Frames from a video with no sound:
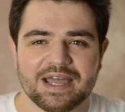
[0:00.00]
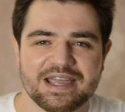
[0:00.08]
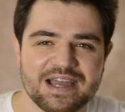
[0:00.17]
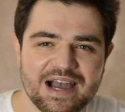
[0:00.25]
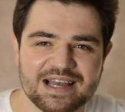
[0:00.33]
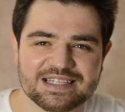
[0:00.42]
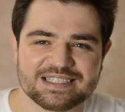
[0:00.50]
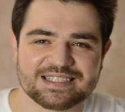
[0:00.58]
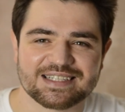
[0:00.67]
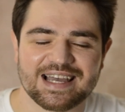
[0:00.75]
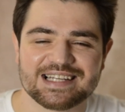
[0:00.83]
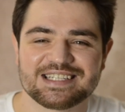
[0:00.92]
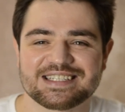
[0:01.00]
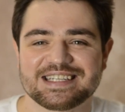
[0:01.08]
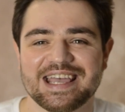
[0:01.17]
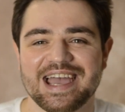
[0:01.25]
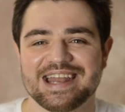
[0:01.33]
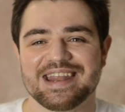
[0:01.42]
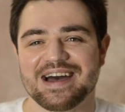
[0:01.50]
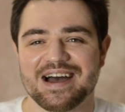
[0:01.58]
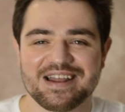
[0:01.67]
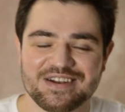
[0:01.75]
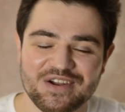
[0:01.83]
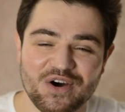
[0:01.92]
Hey guys, I just had
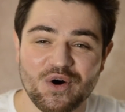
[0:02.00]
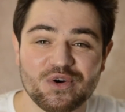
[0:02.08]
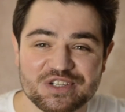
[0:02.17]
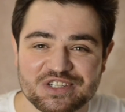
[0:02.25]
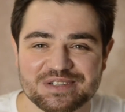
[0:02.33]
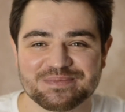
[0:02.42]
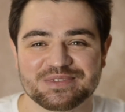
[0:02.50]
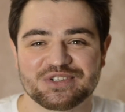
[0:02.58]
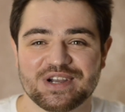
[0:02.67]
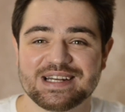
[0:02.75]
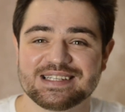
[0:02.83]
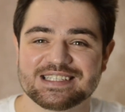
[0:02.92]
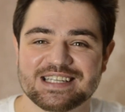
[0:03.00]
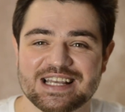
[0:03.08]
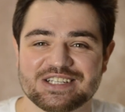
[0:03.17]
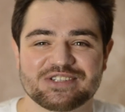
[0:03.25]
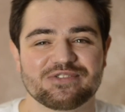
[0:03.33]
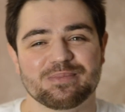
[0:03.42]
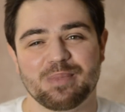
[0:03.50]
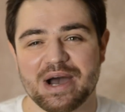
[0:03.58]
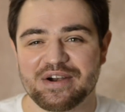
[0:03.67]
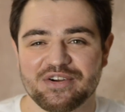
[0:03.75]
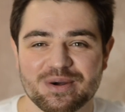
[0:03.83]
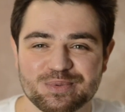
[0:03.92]
an awesome trading session with
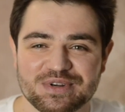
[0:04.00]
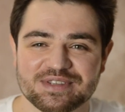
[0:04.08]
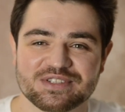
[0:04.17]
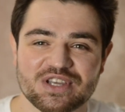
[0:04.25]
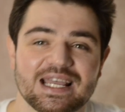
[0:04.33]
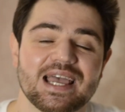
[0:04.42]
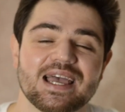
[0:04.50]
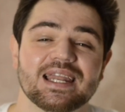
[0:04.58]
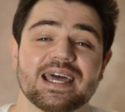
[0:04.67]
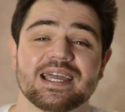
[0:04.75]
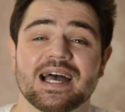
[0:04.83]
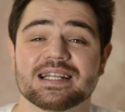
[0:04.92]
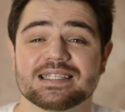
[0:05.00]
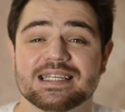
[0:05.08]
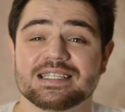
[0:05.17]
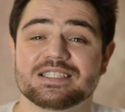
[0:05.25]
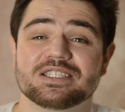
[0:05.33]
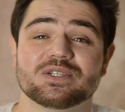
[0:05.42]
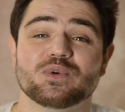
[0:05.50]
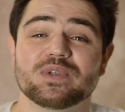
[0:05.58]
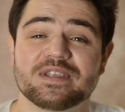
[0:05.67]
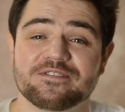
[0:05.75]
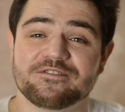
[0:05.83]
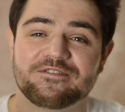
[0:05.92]
binary options and I got into
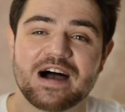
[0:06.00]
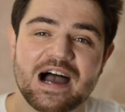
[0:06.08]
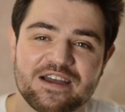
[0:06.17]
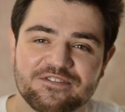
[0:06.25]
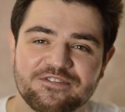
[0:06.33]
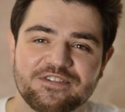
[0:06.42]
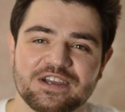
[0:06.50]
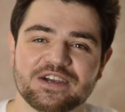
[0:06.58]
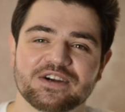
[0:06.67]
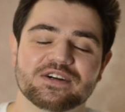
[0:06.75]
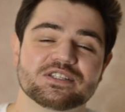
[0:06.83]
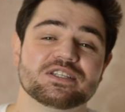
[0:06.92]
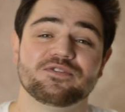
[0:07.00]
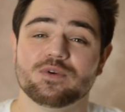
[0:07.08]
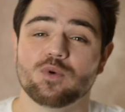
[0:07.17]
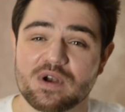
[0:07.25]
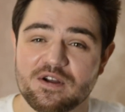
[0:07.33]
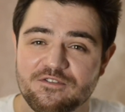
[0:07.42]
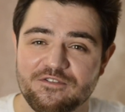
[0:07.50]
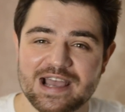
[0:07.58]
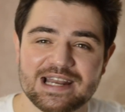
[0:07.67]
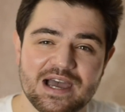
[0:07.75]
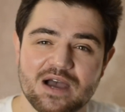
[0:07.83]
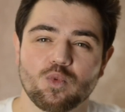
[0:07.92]
the five figures. If you want to
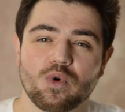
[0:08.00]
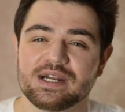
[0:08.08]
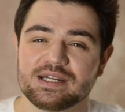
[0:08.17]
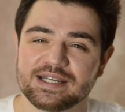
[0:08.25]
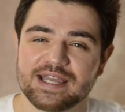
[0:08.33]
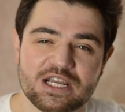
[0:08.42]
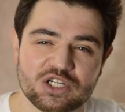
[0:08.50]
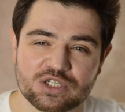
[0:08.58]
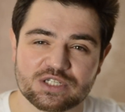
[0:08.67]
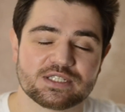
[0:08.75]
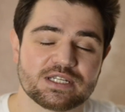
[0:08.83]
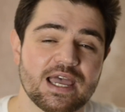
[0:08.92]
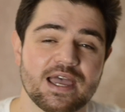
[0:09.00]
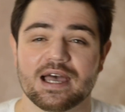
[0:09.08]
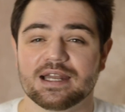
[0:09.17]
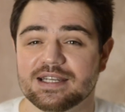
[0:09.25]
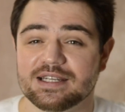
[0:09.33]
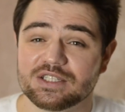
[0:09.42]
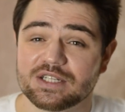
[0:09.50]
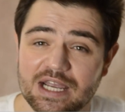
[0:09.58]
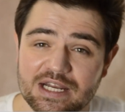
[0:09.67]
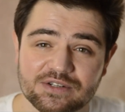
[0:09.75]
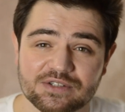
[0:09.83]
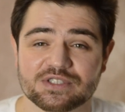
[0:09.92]
find out what indications and
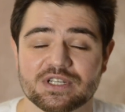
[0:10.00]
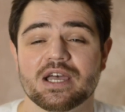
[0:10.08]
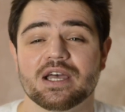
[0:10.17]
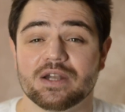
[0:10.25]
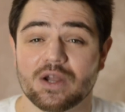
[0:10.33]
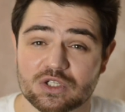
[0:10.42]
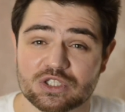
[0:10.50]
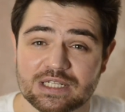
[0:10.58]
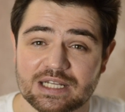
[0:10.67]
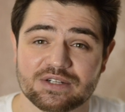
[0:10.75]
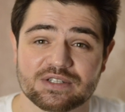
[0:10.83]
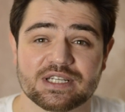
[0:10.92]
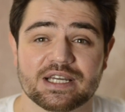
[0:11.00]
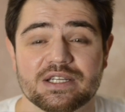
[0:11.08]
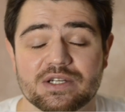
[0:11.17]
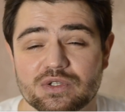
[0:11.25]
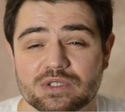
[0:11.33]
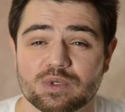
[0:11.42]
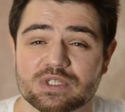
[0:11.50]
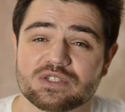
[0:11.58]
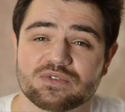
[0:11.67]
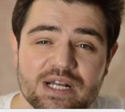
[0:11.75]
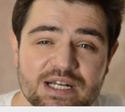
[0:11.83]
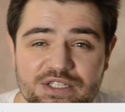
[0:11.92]
indicators and oscillators I used, what
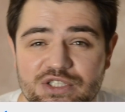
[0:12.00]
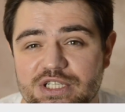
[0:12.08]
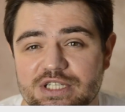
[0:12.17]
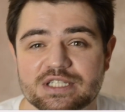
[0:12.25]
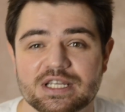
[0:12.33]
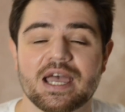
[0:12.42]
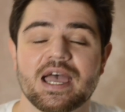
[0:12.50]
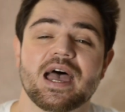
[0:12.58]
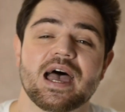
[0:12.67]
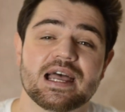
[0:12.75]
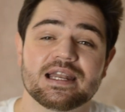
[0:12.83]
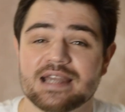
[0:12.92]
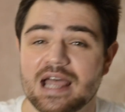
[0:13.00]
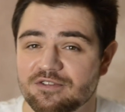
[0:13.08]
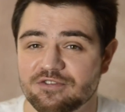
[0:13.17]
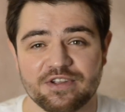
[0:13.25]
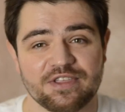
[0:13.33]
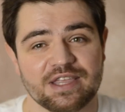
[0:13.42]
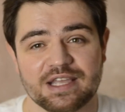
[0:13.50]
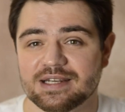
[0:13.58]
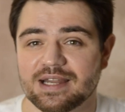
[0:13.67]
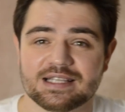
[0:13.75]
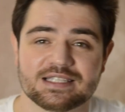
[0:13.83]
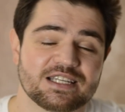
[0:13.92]
strategies and
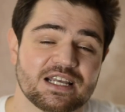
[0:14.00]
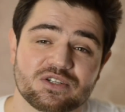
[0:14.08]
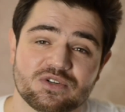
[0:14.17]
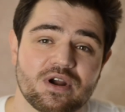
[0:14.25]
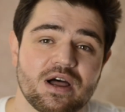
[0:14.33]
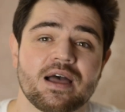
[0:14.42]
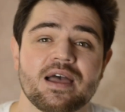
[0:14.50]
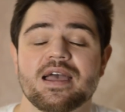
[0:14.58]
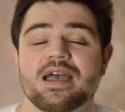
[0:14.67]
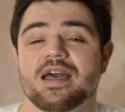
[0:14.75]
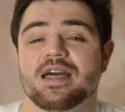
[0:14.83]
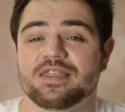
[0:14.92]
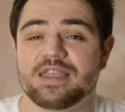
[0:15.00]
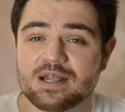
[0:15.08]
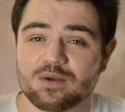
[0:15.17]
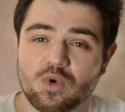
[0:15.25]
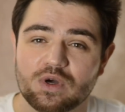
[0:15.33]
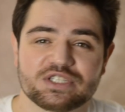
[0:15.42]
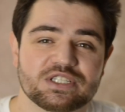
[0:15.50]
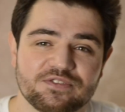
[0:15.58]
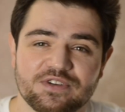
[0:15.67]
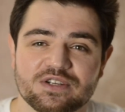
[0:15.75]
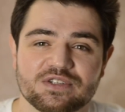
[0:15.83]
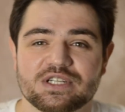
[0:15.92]
everything, etc., then watch this
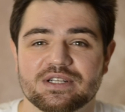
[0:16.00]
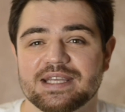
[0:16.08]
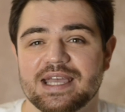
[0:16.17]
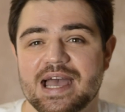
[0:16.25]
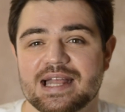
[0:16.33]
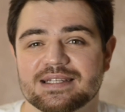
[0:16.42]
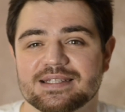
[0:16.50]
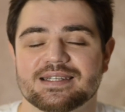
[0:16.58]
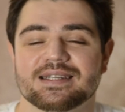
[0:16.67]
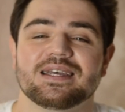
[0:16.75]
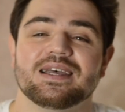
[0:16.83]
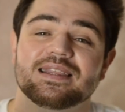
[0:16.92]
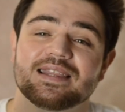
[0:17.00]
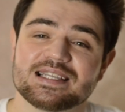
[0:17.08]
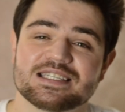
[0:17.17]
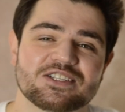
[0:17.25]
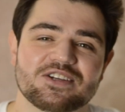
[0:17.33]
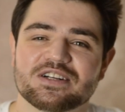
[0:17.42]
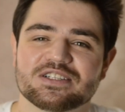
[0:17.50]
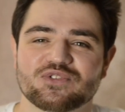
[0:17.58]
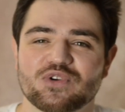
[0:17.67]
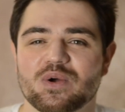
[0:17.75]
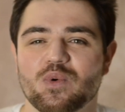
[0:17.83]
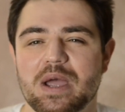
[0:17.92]
video till the end. Let's start
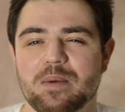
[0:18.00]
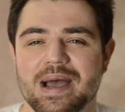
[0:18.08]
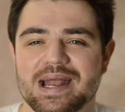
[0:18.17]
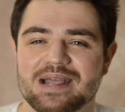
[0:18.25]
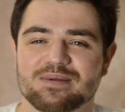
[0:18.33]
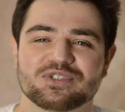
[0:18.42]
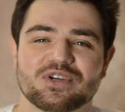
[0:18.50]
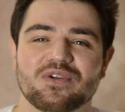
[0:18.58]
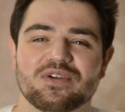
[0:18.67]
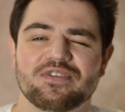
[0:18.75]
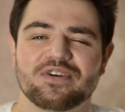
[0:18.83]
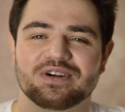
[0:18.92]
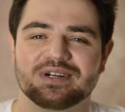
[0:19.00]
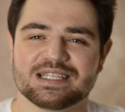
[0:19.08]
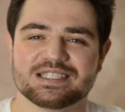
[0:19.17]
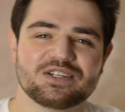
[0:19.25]
straight away. My name's Oliver. Let's